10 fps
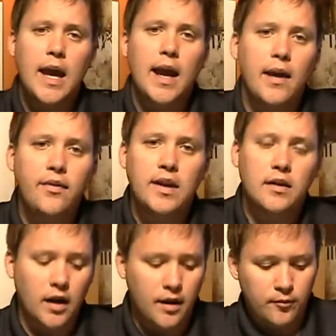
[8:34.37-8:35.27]
and then
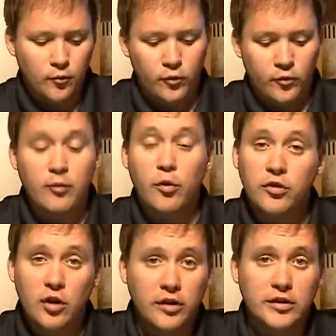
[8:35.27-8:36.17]
we're both
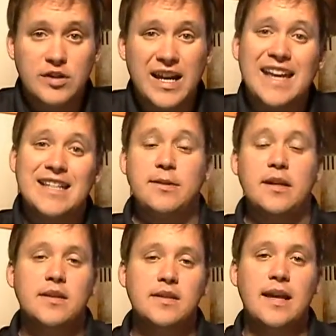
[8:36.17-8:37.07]
calling those A's
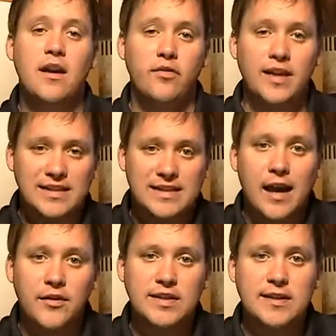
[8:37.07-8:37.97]
because they
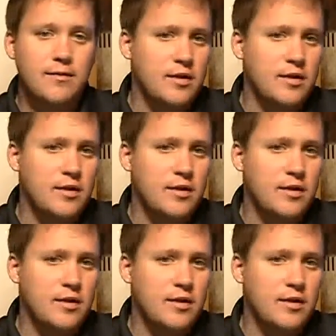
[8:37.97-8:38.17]
sound the same.